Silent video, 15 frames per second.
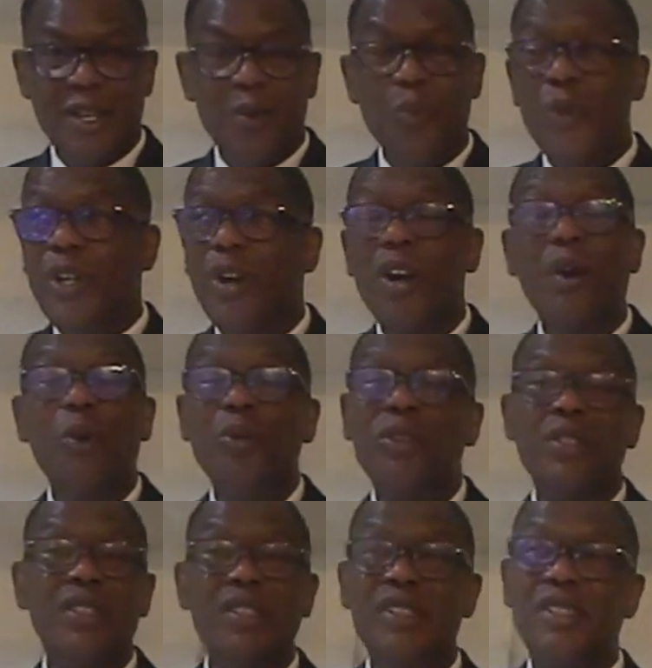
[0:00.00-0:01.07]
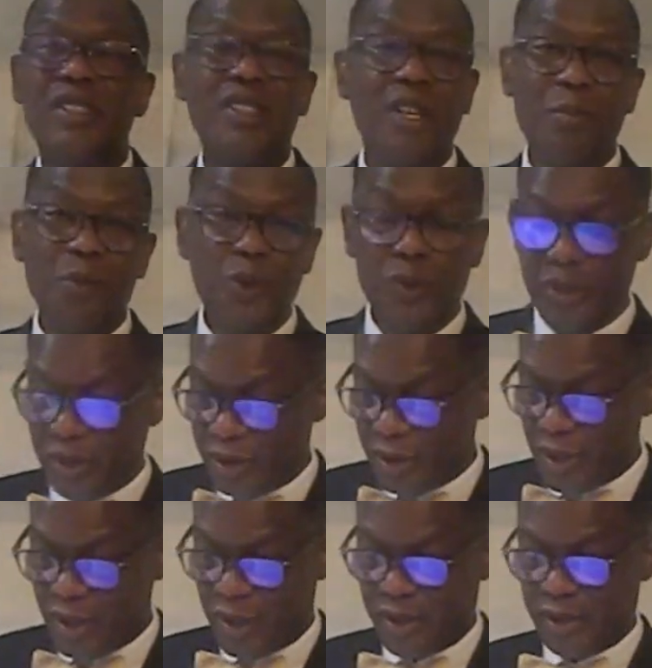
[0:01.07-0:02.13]
We are older than the sun, moon, and
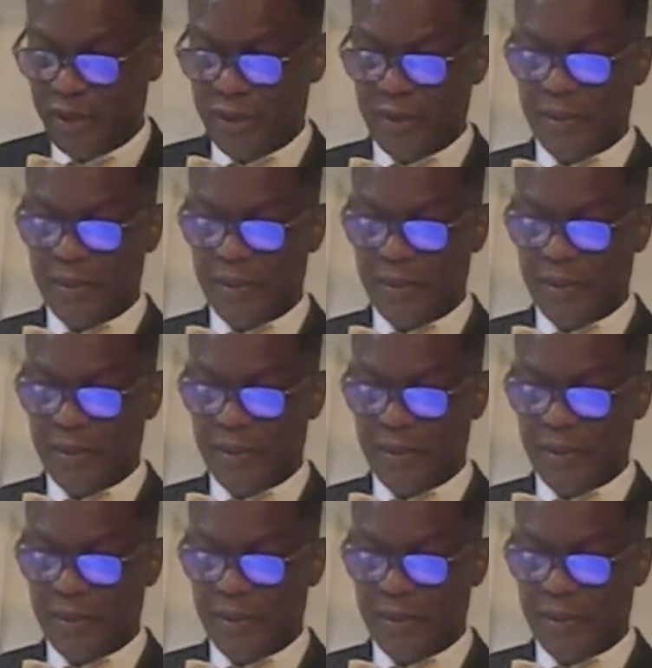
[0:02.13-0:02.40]
stars.